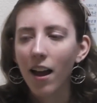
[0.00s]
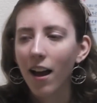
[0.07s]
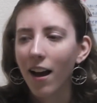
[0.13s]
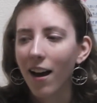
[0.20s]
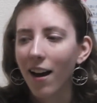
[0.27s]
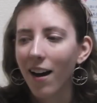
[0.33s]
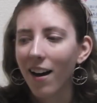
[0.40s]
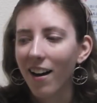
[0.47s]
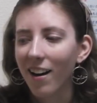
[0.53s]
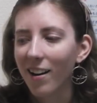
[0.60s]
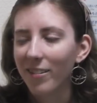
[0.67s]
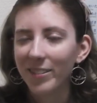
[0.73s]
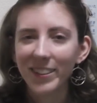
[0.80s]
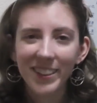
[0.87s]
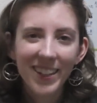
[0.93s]

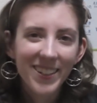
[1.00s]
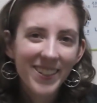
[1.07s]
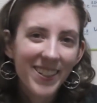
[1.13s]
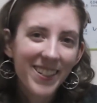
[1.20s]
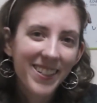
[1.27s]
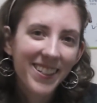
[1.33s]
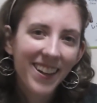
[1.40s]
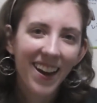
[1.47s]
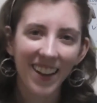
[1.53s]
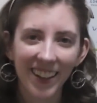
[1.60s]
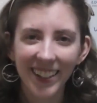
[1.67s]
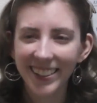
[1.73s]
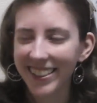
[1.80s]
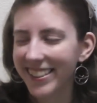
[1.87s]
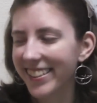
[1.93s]
Because that's just, I
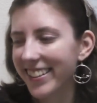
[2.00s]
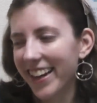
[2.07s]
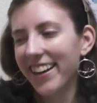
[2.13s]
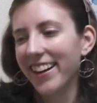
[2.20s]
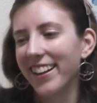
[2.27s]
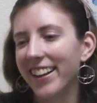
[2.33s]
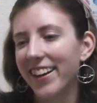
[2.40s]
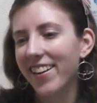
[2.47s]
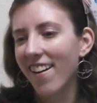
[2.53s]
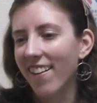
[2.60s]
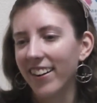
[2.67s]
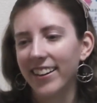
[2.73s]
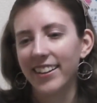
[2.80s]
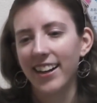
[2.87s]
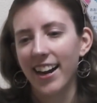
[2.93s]
like to do that, and I like
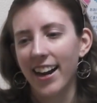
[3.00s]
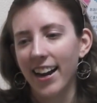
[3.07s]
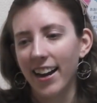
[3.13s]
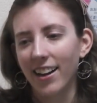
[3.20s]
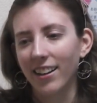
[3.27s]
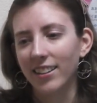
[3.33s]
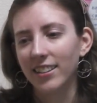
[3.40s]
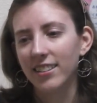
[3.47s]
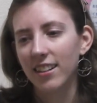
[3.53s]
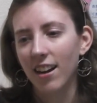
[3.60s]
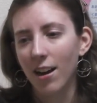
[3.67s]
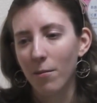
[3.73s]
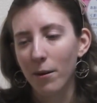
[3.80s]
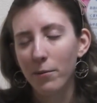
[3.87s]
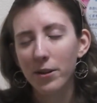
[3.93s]
art, and
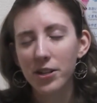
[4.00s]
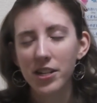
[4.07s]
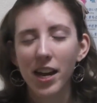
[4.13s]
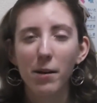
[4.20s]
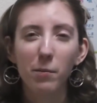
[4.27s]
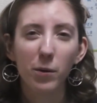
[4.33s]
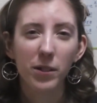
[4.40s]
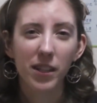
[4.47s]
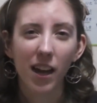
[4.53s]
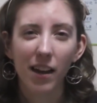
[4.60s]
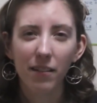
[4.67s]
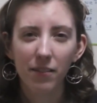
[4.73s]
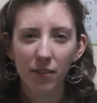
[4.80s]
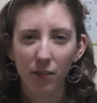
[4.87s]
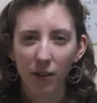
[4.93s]
I wish I had more
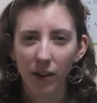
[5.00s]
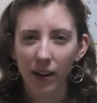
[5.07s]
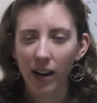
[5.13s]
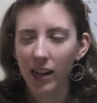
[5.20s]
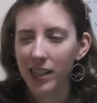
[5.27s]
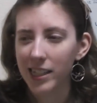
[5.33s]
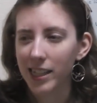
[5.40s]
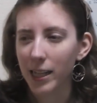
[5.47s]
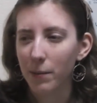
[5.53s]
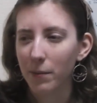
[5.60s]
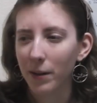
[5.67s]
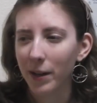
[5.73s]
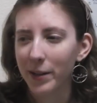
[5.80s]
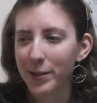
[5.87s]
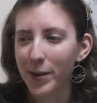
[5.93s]
time for it, honestly,
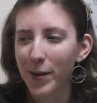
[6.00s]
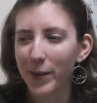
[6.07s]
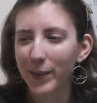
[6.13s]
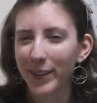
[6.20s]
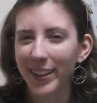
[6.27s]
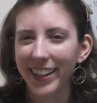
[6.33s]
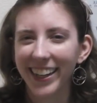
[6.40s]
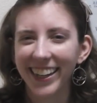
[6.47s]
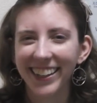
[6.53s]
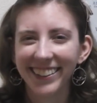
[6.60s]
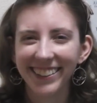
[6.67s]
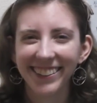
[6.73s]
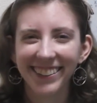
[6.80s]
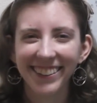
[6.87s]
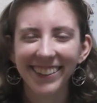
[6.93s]
but I don't
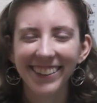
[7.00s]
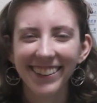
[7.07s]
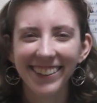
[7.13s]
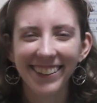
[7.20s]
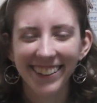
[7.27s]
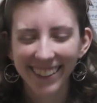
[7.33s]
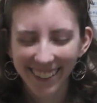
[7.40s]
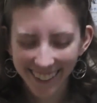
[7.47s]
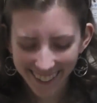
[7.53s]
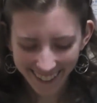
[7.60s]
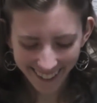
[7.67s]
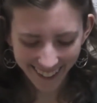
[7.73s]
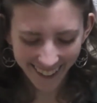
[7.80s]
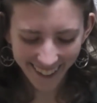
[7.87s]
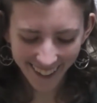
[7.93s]
really.
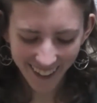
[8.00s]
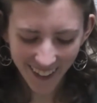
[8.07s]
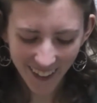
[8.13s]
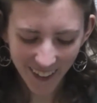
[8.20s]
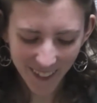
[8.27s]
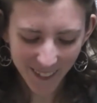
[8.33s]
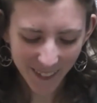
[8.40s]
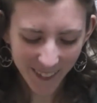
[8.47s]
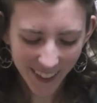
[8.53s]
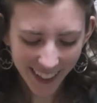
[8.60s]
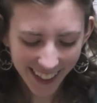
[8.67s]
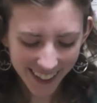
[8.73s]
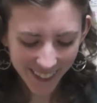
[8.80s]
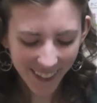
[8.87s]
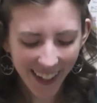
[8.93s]
But
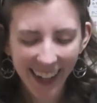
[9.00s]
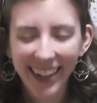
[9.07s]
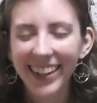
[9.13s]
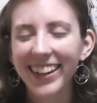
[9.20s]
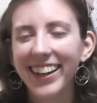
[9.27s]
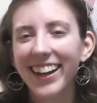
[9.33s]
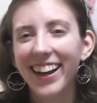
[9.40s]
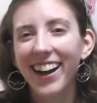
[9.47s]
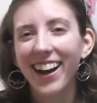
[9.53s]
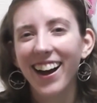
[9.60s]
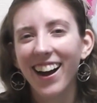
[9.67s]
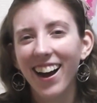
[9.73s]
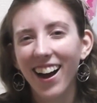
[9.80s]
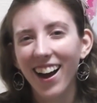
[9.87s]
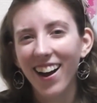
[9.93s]
anyway,
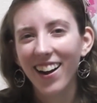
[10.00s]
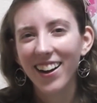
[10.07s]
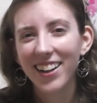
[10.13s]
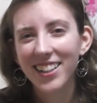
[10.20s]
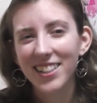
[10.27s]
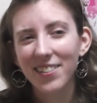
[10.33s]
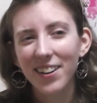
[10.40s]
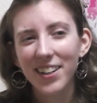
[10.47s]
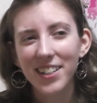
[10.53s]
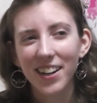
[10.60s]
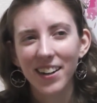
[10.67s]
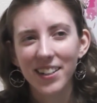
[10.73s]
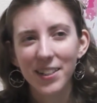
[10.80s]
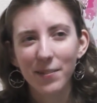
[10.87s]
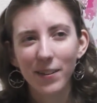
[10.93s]
as far as
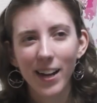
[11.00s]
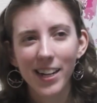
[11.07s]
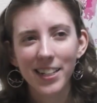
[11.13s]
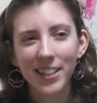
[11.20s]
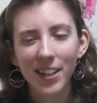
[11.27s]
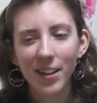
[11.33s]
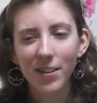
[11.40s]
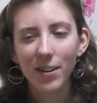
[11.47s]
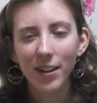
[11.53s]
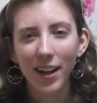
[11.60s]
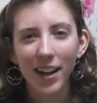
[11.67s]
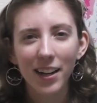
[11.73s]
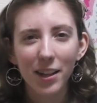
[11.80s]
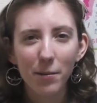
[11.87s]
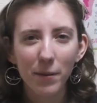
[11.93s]
art supplies go, a
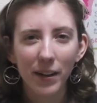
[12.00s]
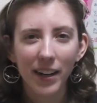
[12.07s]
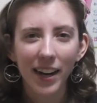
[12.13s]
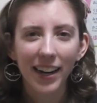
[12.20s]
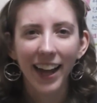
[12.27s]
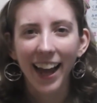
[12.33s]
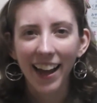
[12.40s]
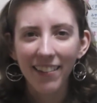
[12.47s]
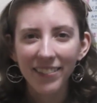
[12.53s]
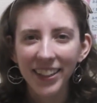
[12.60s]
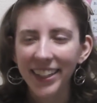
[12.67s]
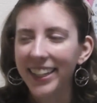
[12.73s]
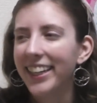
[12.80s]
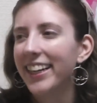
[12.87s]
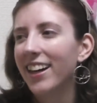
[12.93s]
lot of them are kind of
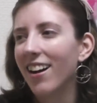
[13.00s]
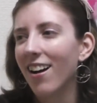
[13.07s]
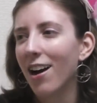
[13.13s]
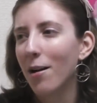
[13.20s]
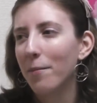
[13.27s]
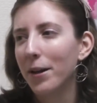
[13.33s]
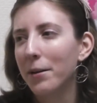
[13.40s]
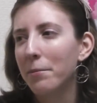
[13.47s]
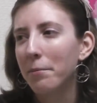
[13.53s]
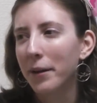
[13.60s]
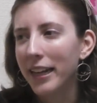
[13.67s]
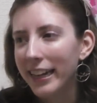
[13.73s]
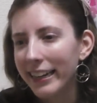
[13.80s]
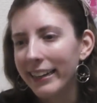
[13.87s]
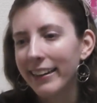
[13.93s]
heavy and
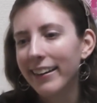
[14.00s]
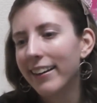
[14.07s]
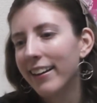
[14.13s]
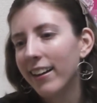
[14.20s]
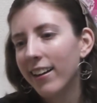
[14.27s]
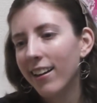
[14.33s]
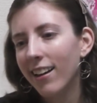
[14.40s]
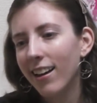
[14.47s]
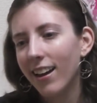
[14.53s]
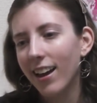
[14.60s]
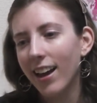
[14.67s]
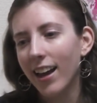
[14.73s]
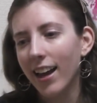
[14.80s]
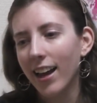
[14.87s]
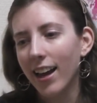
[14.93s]
big,
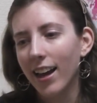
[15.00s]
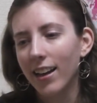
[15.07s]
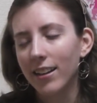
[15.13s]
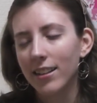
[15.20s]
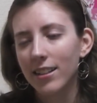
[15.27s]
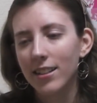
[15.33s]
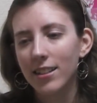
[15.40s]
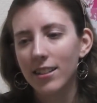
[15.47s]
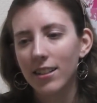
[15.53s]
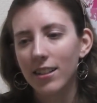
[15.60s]
and